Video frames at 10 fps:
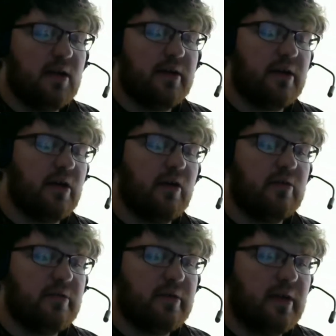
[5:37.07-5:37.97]
You know,
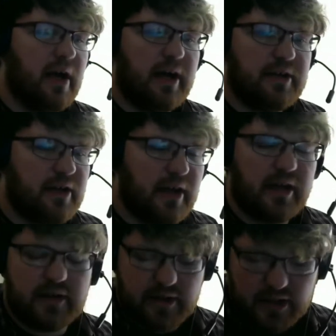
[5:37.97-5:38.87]
I
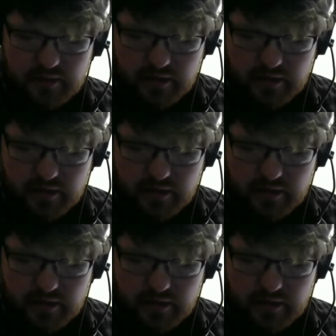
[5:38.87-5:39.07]
can't keep